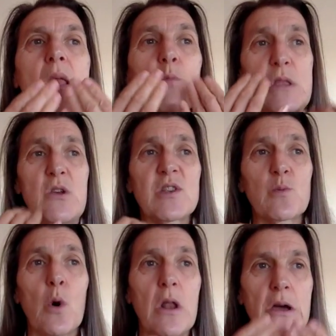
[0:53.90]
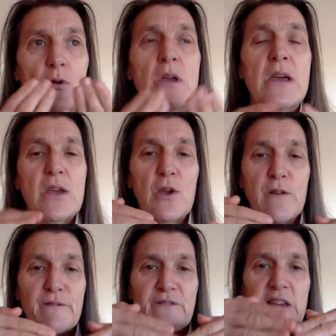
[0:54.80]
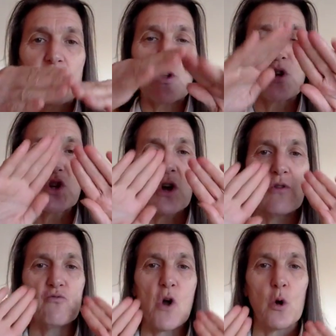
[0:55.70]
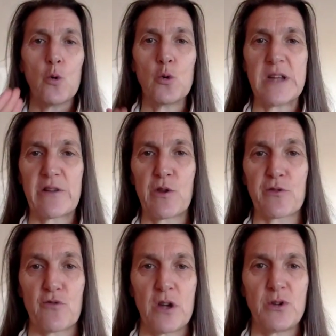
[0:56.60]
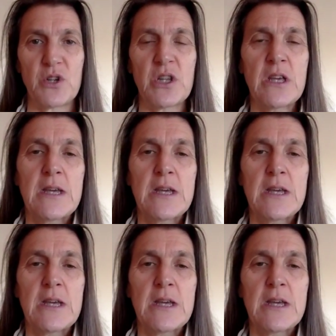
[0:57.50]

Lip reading: when you swallow, you can feel your tongue roll down your throat.